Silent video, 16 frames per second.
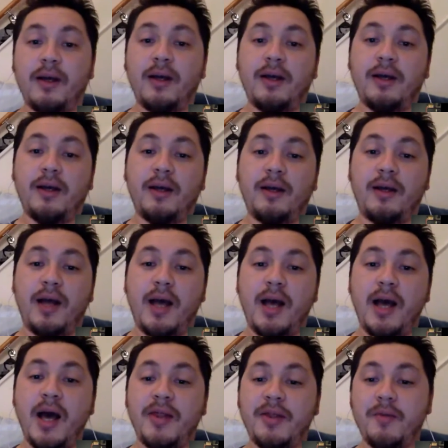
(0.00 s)
And
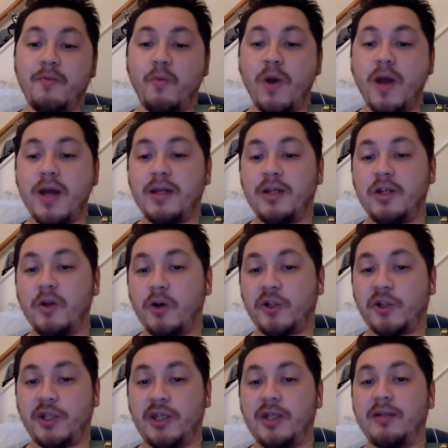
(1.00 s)
then when
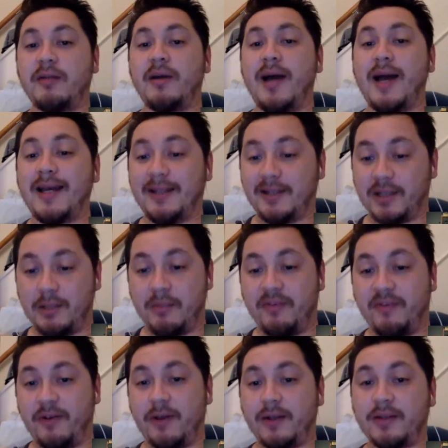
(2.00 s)
Yoshi ate some
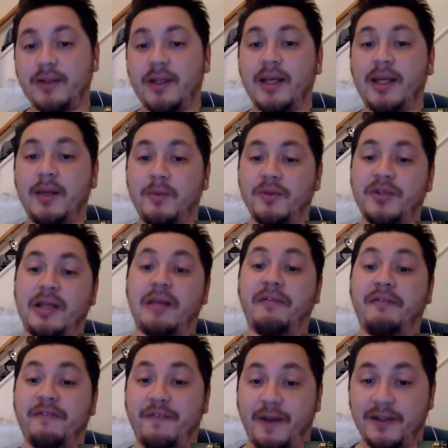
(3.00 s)
of it, he was then
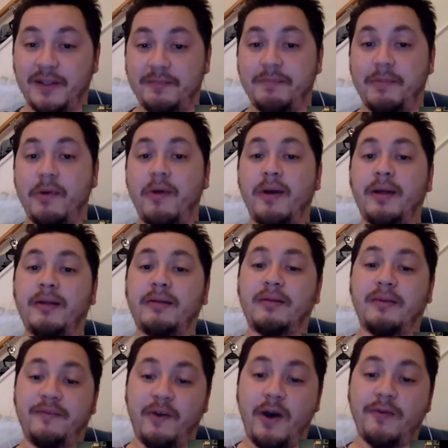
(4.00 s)
infected by
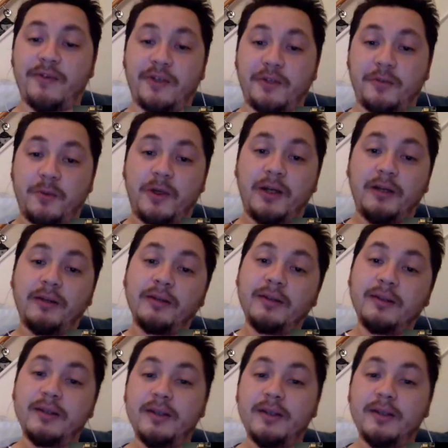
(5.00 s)
the virus as well.